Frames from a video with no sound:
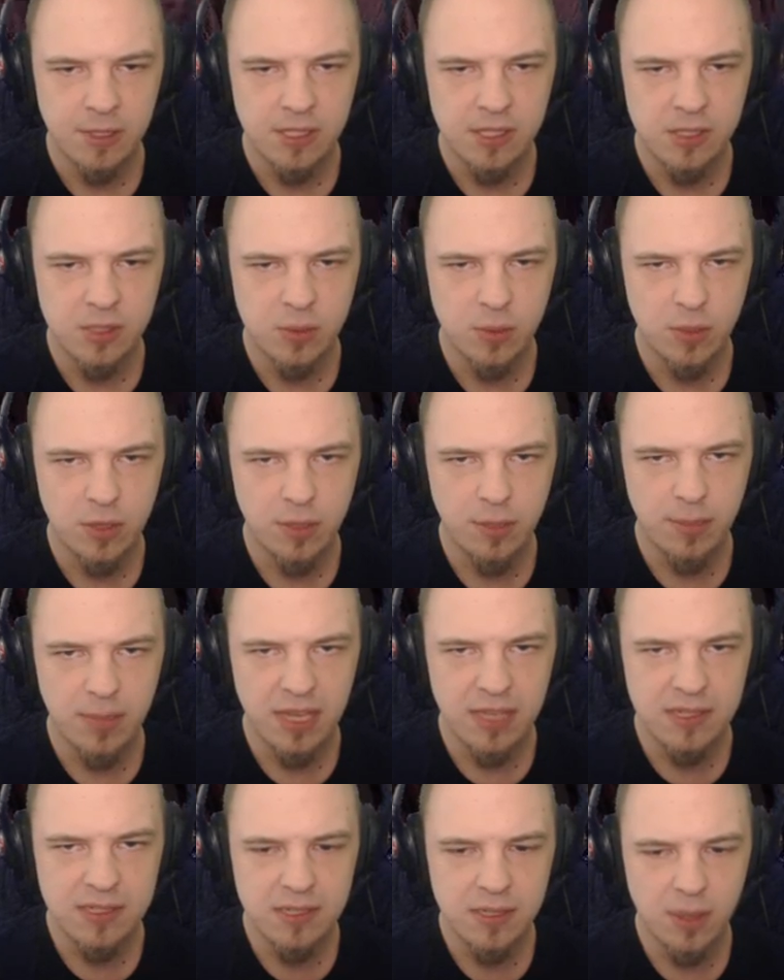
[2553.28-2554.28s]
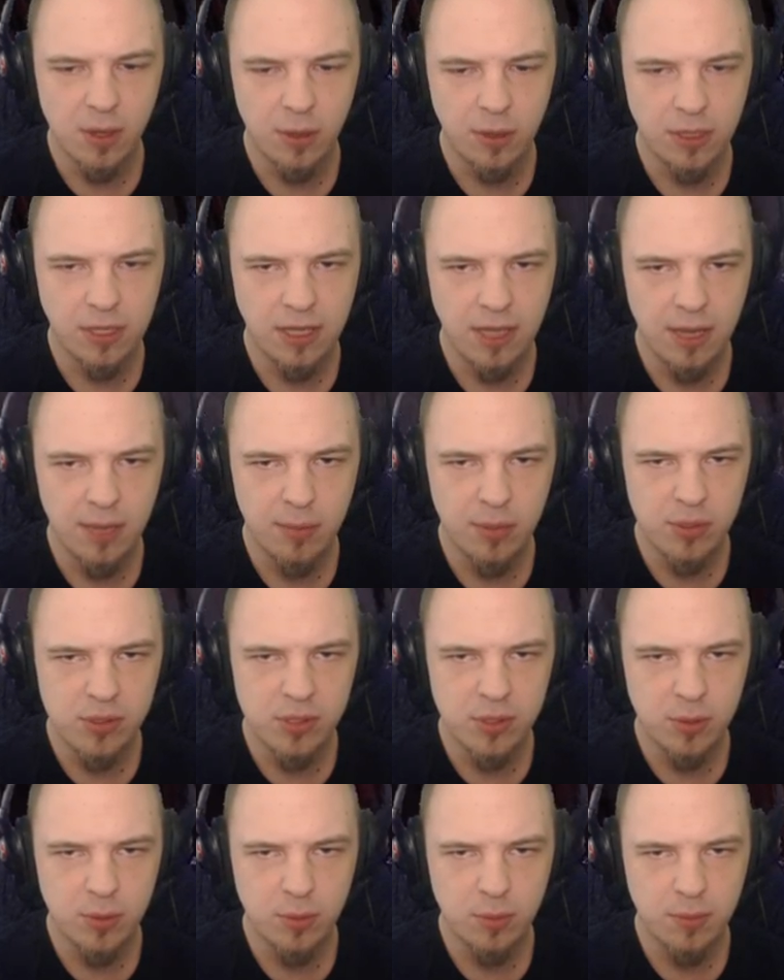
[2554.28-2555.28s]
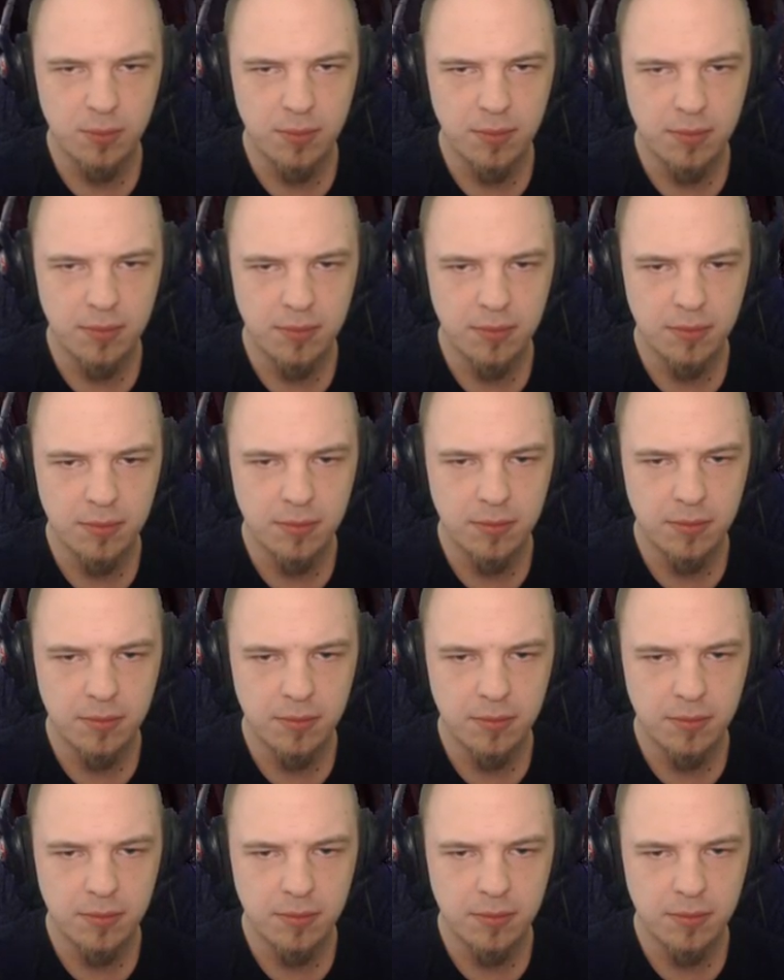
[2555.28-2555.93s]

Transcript: So this is where the base started, I presume.